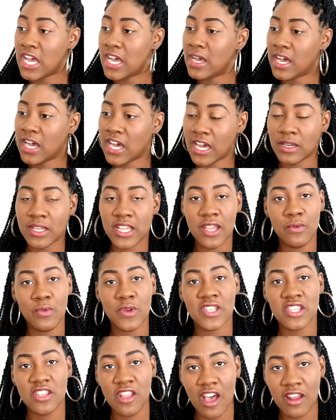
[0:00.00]
Uh, can we
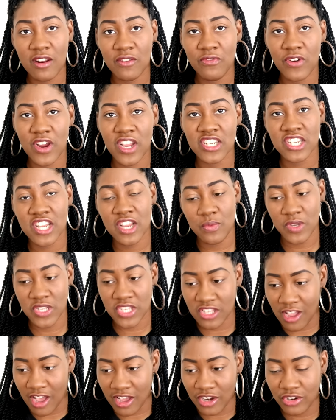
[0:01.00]
start afresh? Can we
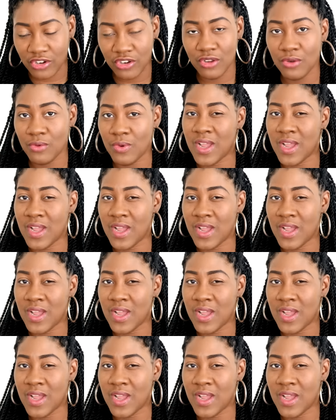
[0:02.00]
start anew?